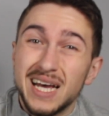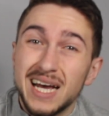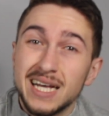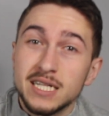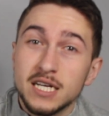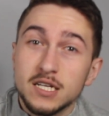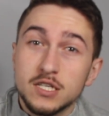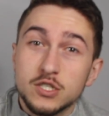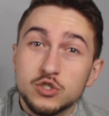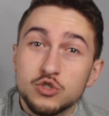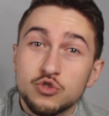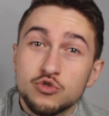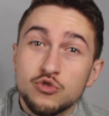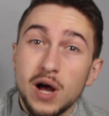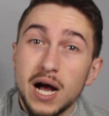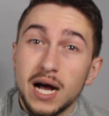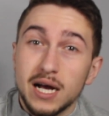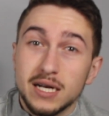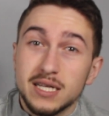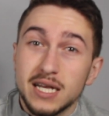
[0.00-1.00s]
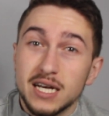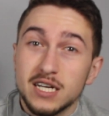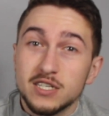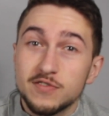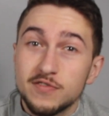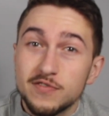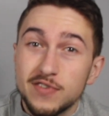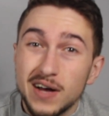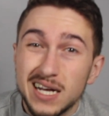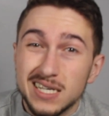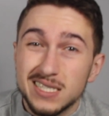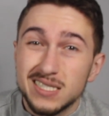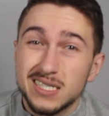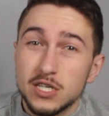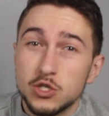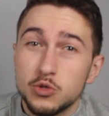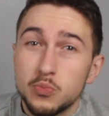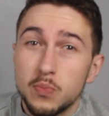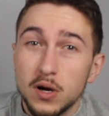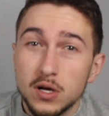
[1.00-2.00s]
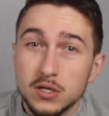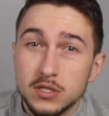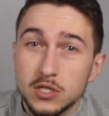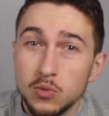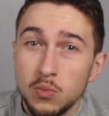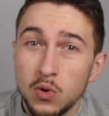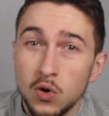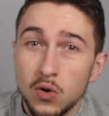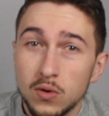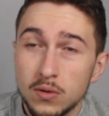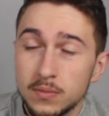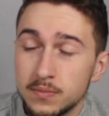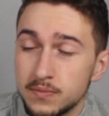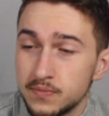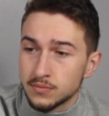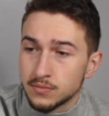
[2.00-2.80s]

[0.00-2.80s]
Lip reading: and extract as fast as possible.